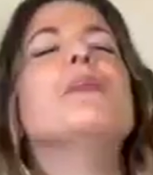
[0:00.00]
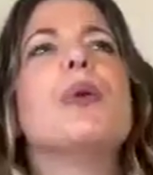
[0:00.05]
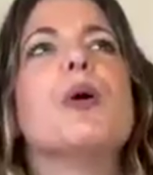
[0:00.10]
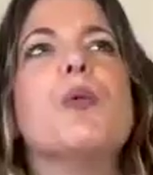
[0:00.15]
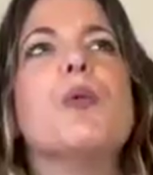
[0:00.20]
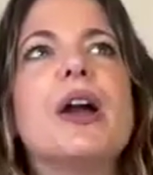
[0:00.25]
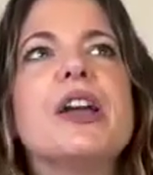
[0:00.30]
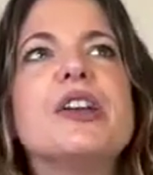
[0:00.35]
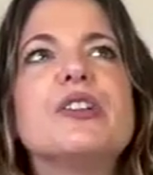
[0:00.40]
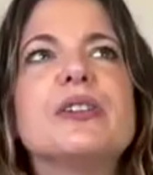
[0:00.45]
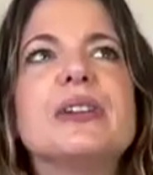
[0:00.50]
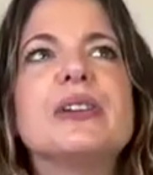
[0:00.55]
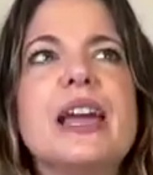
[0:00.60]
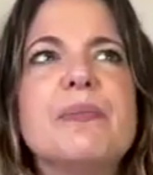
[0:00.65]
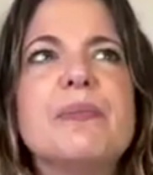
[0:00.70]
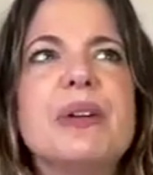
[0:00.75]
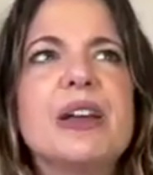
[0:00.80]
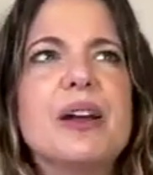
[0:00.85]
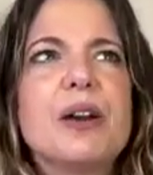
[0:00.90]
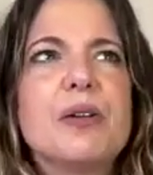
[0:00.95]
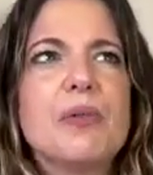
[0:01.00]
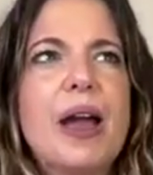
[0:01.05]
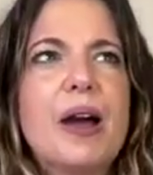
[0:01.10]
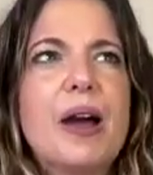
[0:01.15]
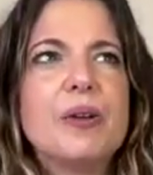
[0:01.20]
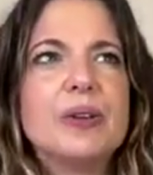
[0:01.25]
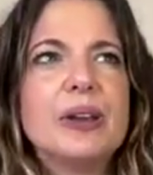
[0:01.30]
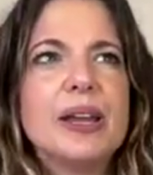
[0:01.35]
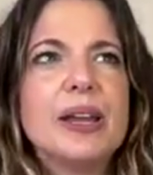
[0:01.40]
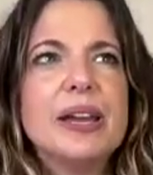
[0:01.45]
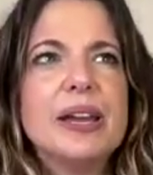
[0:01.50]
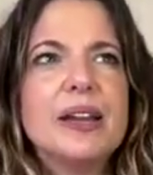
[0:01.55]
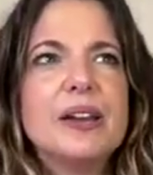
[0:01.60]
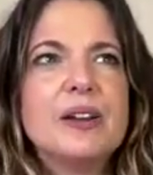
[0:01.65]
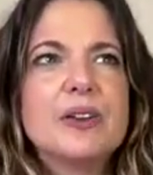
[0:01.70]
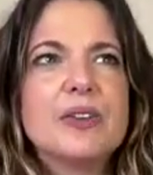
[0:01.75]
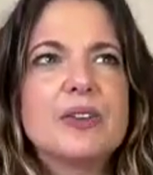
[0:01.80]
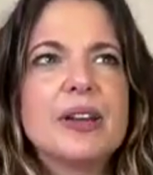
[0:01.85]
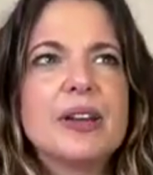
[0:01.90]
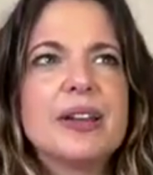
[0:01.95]
But what you're naming around
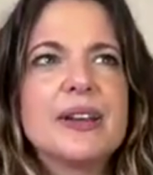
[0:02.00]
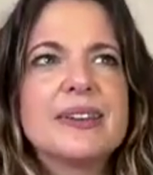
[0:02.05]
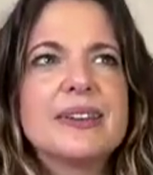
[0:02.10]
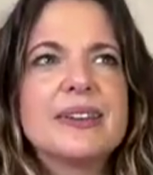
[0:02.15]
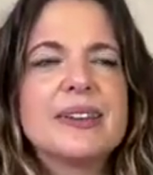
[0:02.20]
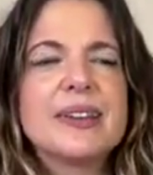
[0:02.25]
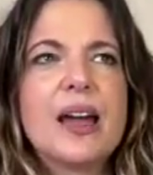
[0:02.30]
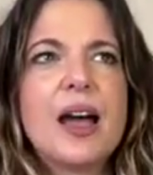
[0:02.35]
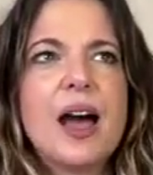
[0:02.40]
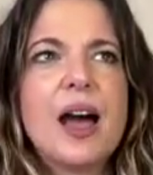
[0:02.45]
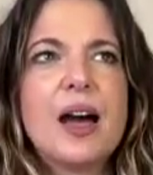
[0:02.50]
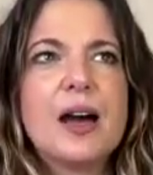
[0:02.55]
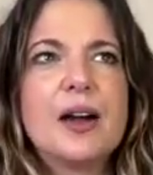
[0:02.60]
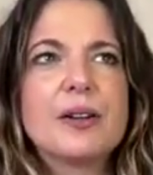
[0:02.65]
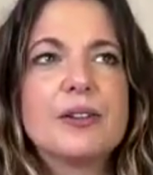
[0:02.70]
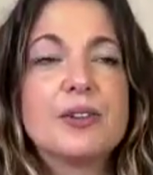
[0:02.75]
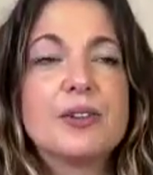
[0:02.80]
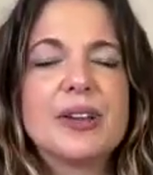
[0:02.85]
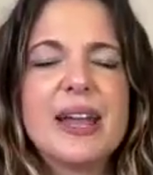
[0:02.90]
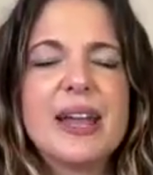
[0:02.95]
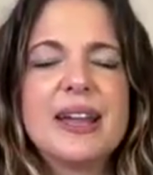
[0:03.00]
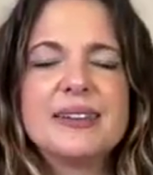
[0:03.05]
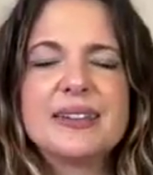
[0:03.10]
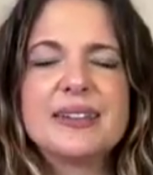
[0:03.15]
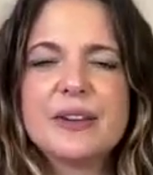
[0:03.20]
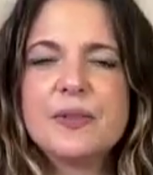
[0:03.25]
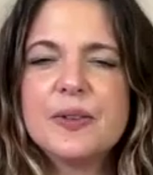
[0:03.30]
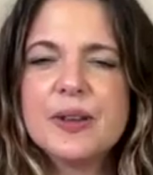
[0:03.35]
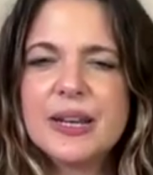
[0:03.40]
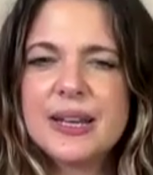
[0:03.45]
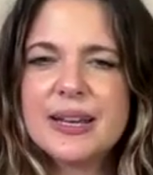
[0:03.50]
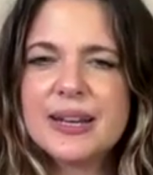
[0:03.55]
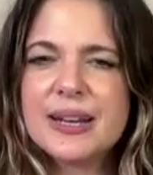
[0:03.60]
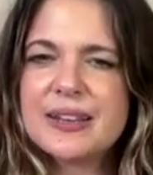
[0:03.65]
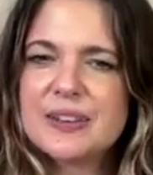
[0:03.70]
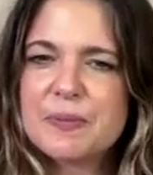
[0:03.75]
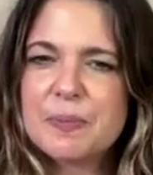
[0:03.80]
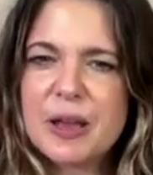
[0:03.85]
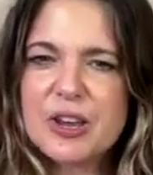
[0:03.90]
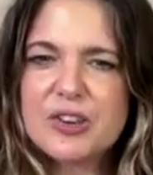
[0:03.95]
increased creativity and
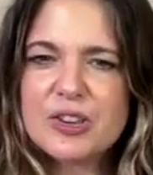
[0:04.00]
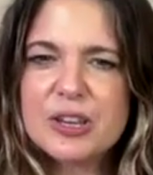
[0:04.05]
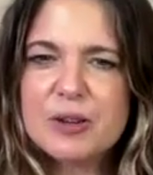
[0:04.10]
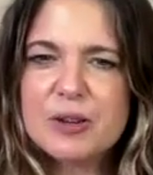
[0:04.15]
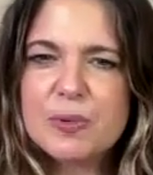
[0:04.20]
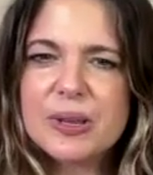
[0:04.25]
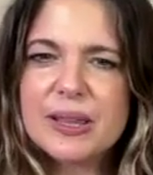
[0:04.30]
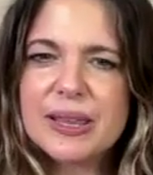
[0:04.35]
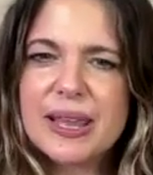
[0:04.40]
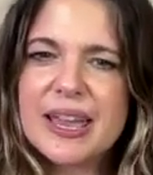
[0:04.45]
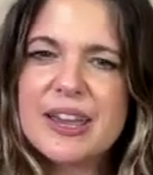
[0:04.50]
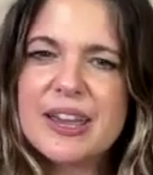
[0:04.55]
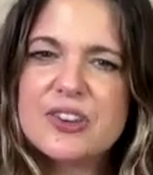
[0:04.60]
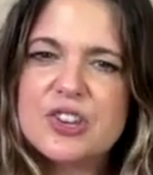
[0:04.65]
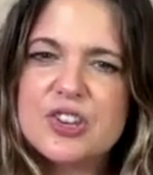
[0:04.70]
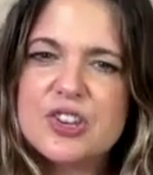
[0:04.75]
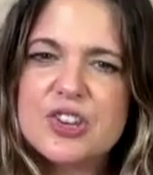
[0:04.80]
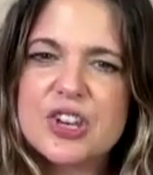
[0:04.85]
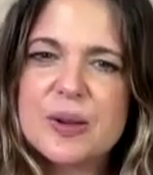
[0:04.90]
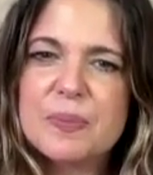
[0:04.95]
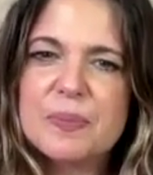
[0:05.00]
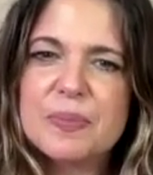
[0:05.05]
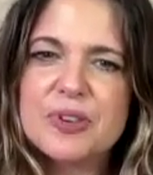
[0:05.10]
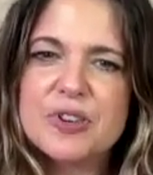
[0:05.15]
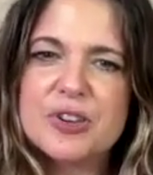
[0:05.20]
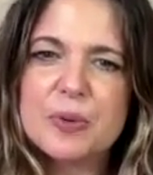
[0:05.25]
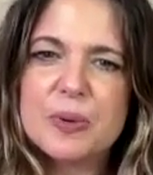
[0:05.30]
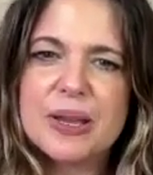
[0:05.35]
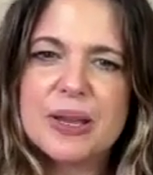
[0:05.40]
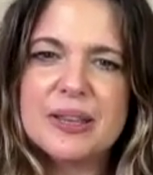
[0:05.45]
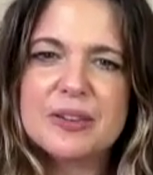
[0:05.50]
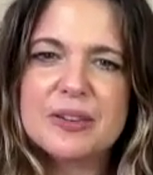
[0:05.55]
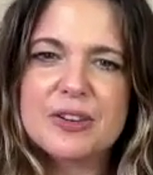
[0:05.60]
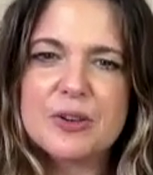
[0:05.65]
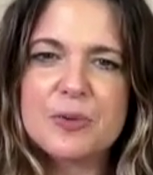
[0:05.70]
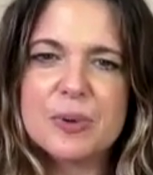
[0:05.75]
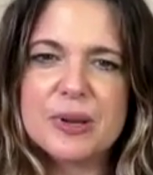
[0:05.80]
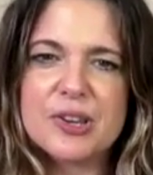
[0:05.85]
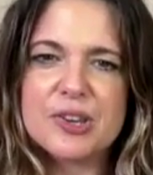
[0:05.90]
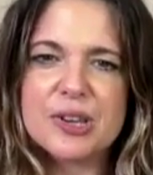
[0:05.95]
especially relationship to
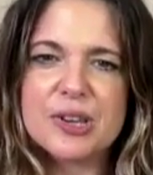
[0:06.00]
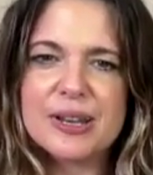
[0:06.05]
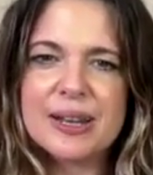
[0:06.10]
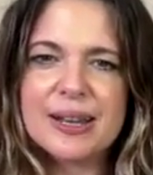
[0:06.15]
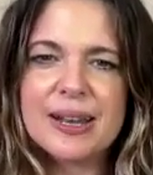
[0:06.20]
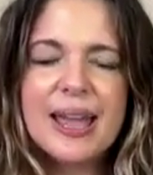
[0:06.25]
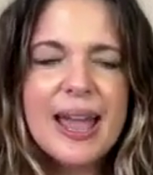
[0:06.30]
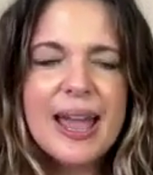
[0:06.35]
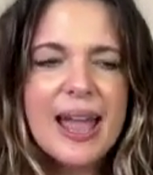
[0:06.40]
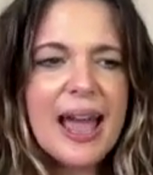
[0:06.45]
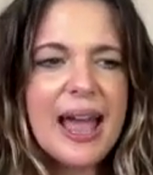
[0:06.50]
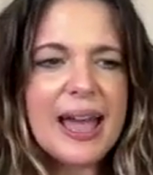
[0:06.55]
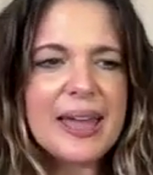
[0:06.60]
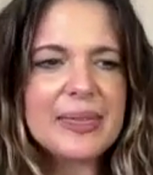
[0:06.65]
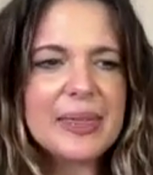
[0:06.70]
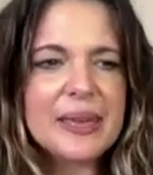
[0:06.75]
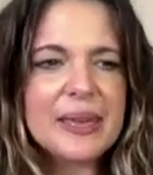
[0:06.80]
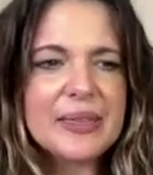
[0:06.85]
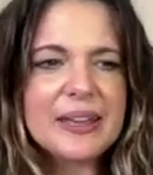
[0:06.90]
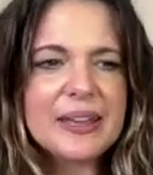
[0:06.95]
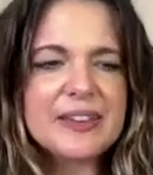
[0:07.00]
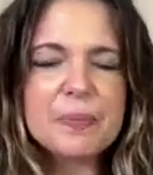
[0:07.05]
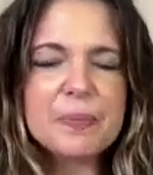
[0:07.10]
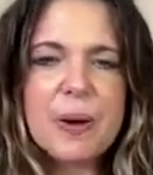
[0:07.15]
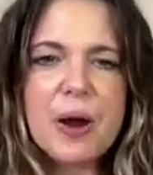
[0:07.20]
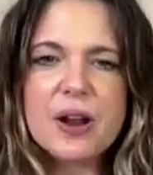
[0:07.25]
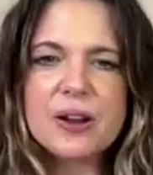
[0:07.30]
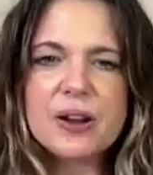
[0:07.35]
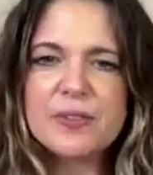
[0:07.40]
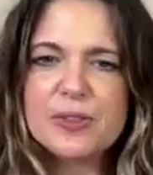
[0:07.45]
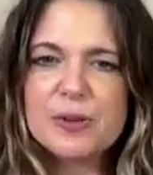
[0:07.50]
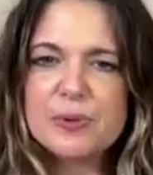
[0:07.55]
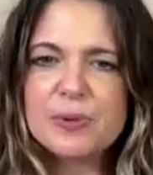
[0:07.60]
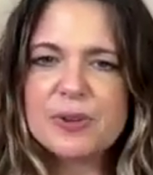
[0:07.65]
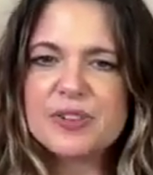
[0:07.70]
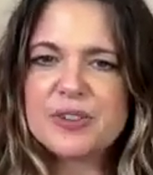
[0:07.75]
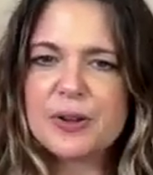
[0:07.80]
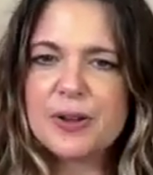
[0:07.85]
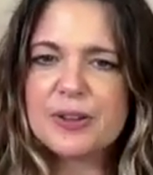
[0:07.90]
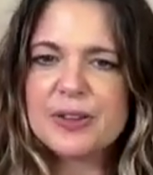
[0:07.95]
intuition, I think that's part of the
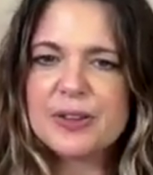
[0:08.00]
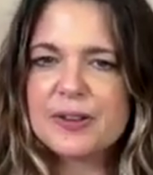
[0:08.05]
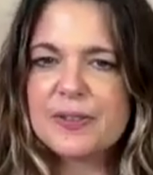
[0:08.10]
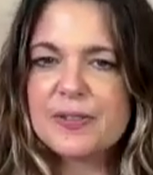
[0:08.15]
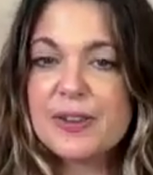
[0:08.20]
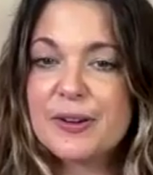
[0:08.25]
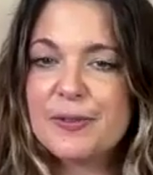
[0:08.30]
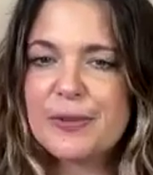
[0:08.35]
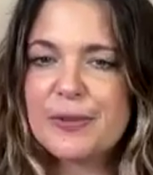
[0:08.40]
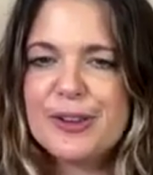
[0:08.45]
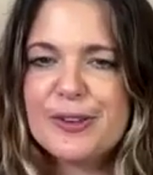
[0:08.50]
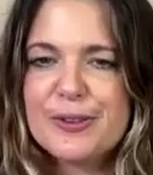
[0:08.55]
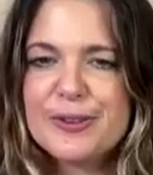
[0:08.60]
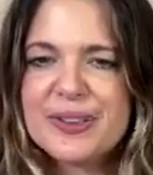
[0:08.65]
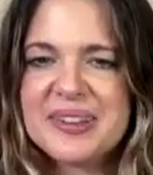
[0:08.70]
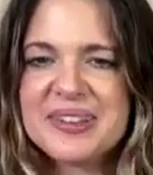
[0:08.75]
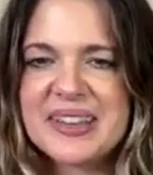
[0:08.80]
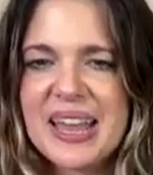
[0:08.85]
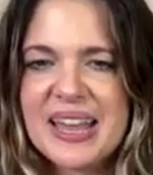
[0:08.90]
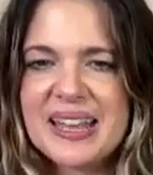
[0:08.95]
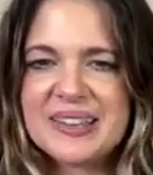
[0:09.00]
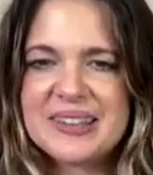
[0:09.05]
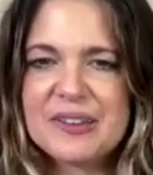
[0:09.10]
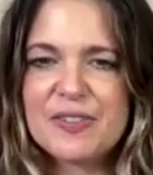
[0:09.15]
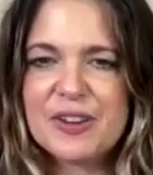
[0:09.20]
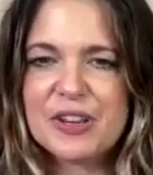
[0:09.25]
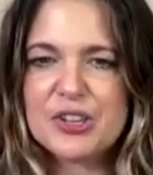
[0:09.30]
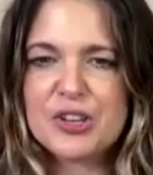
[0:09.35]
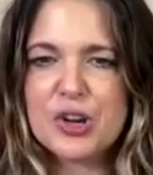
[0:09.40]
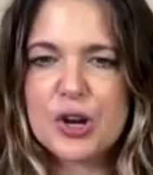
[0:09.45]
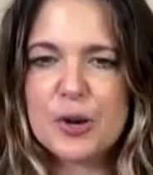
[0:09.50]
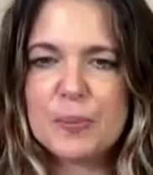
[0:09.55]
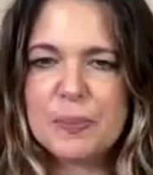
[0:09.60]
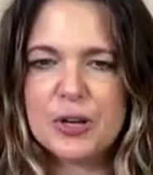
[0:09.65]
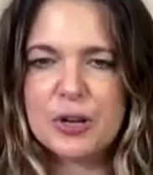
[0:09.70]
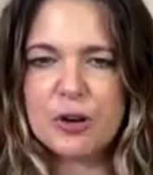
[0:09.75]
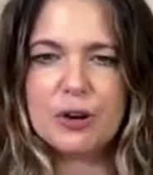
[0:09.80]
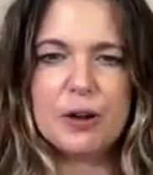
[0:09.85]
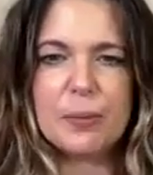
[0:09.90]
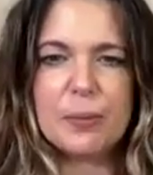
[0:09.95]
result of, if we use the scientific
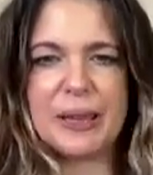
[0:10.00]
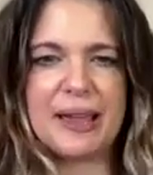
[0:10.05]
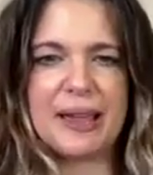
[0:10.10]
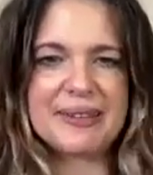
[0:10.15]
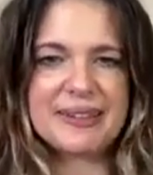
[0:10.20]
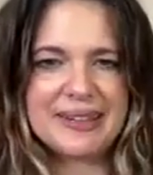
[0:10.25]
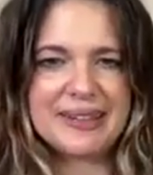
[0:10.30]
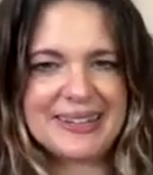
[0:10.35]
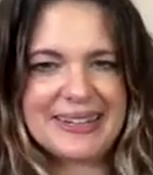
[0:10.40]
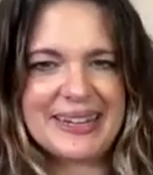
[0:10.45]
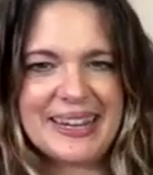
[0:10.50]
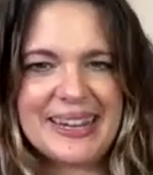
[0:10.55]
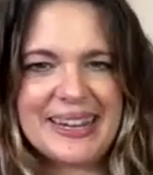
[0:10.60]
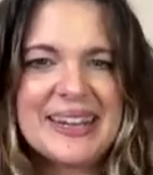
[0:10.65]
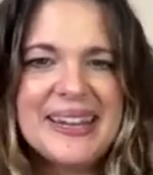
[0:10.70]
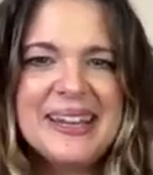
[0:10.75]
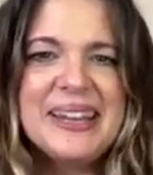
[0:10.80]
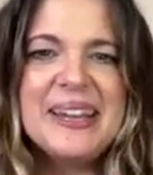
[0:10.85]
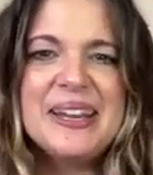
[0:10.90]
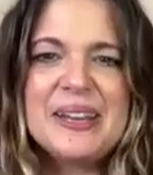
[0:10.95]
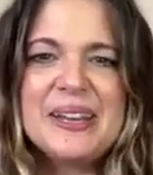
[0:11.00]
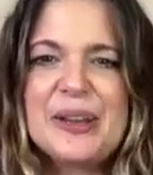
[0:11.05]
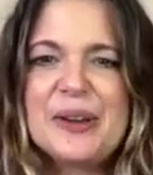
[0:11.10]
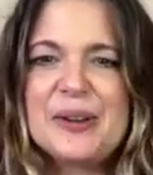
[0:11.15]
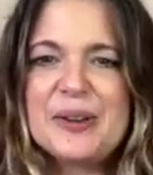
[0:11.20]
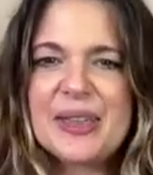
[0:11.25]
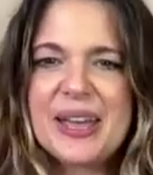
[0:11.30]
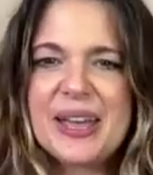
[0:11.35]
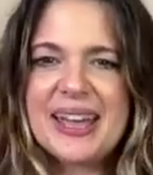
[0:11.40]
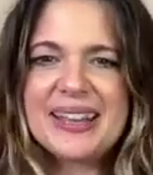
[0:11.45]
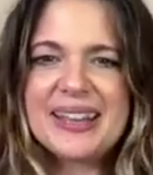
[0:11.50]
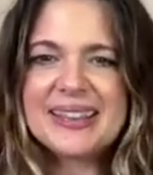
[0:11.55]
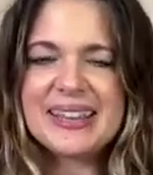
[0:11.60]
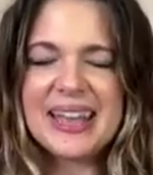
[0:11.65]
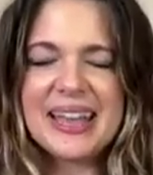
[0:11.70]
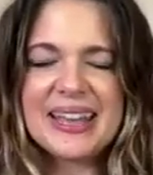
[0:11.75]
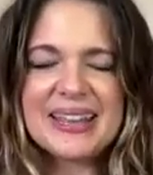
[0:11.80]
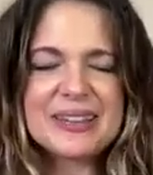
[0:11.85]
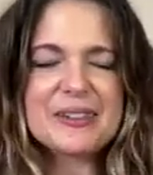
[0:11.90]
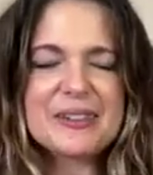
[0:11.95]
term, neuroplasticity,
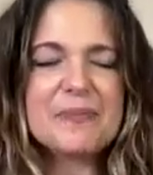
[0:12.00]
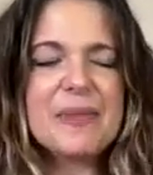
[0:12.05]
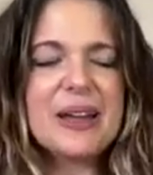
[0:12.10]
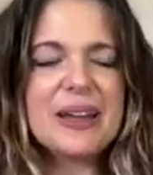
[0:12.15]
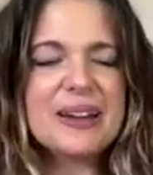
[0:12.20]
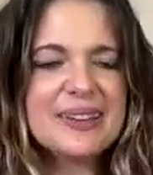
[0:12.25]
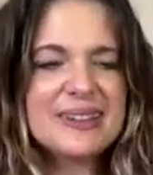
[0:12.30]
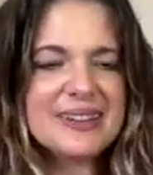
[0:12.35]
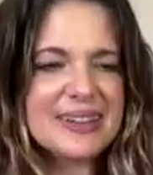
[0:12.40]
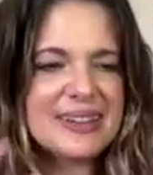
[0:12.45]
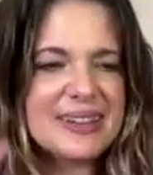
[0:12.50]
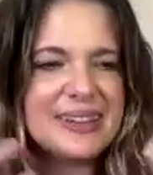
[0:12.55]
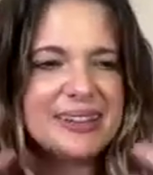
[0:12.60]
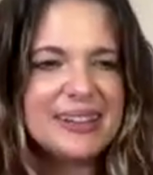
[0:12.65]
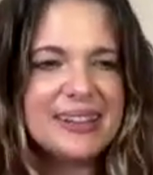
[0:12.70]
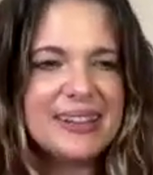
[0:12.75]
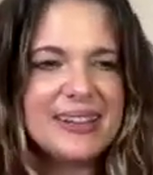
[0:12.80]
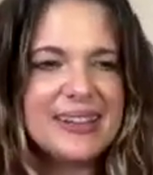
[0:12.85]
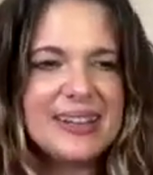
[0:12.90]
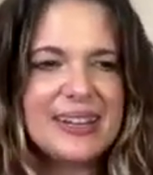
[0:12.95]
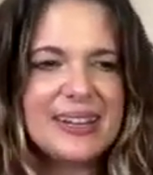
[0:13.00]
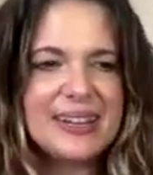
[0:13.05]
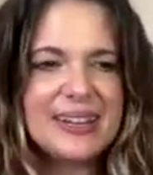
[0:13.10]
that this medicine